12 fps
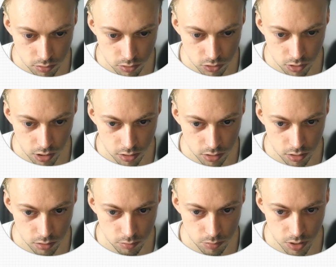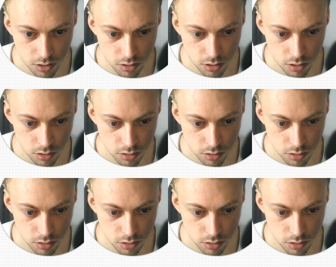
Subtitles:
slightly bigger.